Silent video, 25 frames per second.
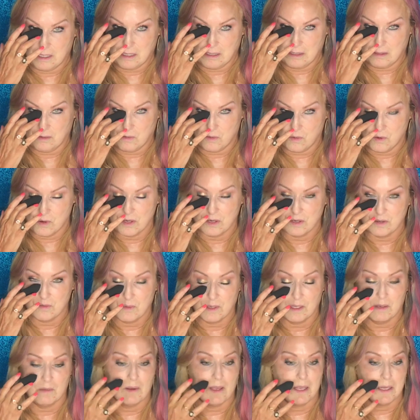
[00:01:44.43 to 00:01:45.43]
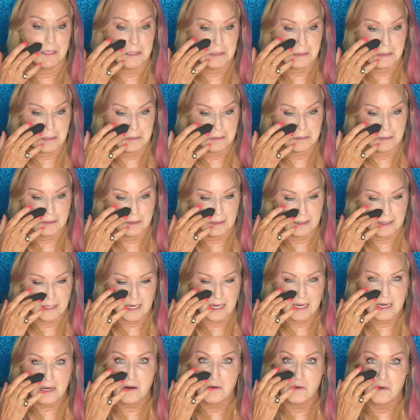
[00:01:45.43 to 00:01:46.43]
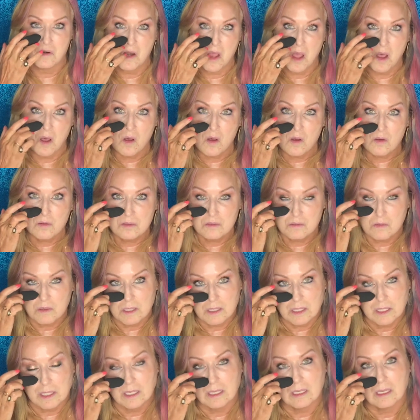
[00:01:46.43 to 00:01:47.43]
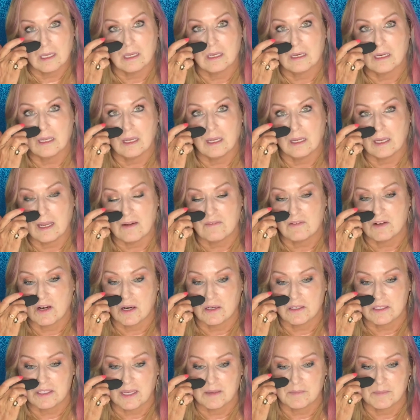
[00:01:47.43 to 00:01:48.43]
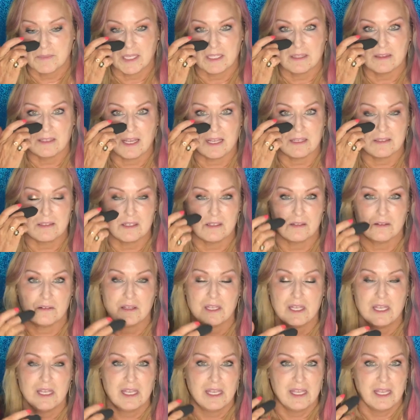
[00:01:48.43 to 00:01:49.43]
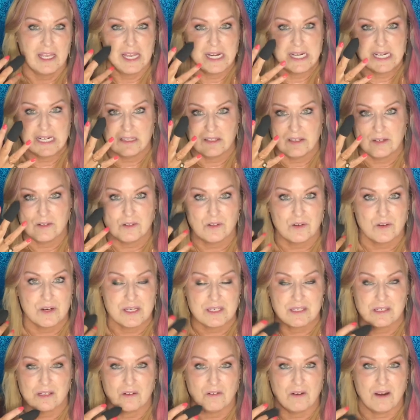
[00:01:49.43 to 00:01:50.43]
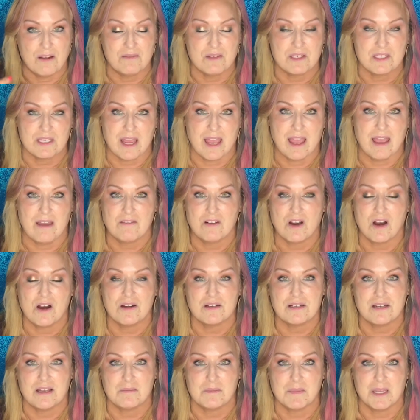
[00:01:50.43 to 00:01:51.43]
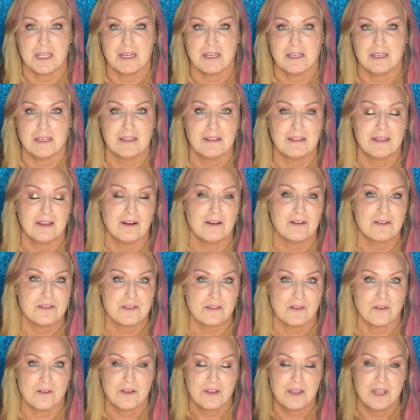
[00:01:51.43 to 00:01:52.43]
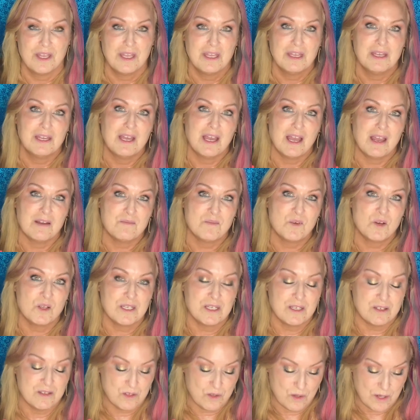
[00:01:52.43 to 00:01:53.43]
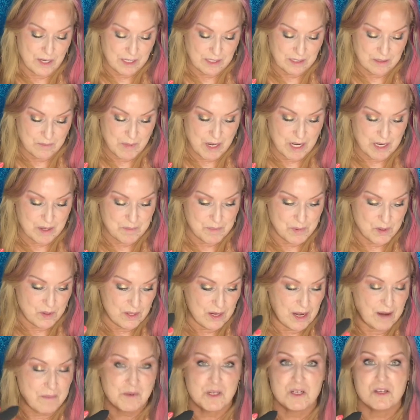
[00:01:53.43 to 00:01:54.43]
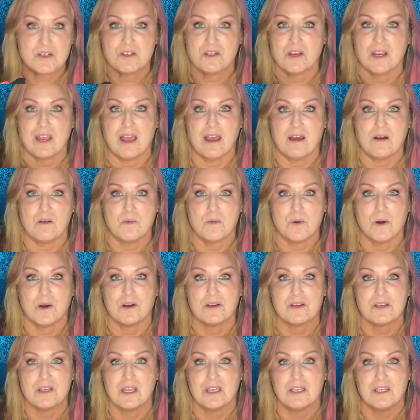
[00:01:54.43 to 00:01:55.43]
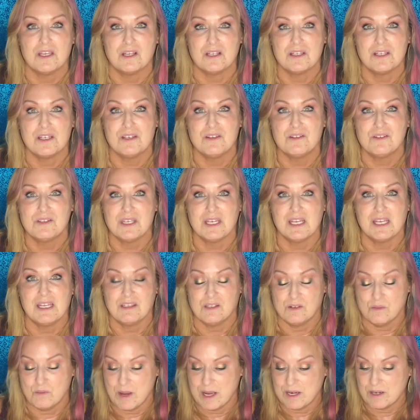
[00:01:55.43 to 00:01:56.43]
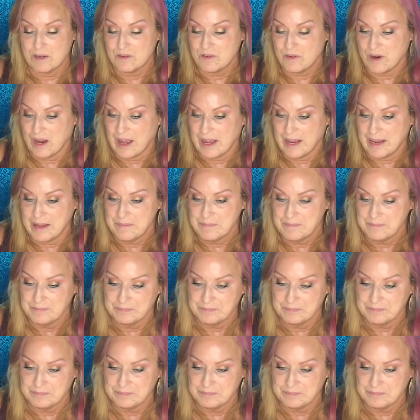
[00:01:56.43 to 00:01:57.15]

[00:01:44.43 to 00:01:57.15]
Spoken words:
the corners really well. You can get your nose really good. I have a hard time getting that too. Any little crease and crevice I have a hard time getting in there, so I'm really enjoying the makeup bullet. I'm going to show you how it works. You can use it either wet or dry.